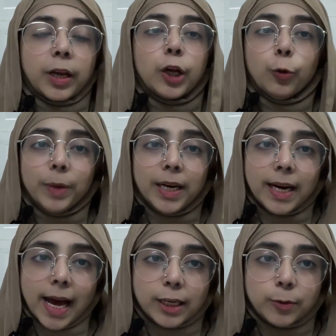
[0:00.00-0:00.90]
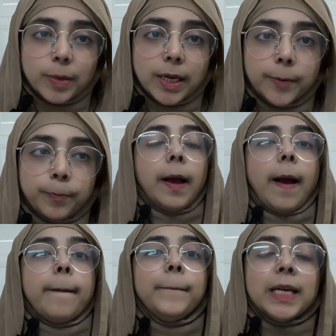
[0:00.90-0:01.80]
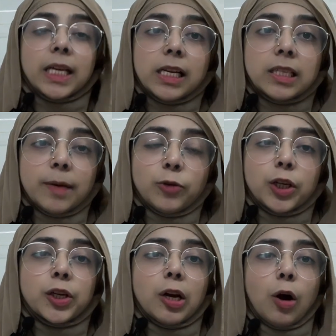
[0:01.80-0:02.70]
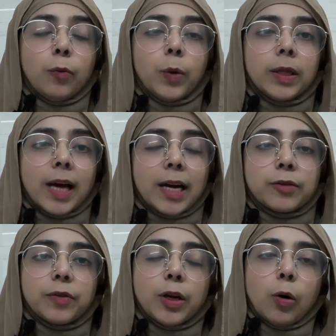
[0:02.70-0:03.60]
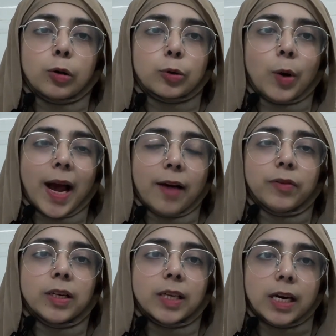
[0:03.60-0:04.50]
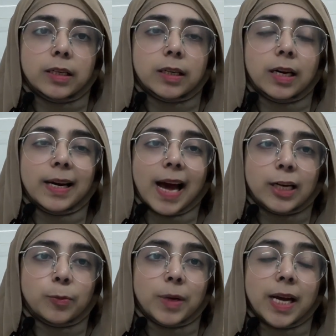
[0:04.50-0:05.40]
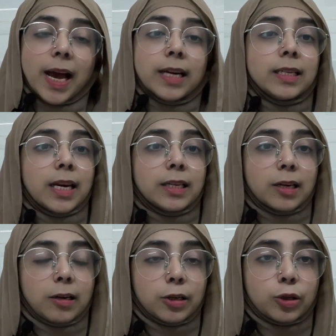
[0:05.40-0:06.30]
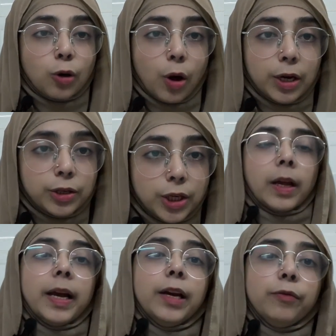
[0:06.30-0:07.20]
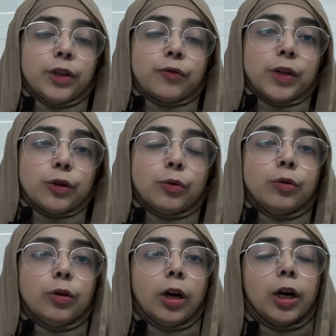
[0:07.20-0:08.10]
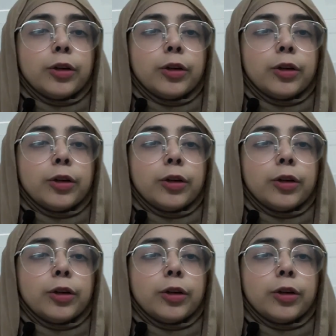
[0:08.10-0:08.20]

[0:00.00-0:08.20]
human anatomy. Medical subjects, along with that, we also have the dental anatomy and dental histology, in which we do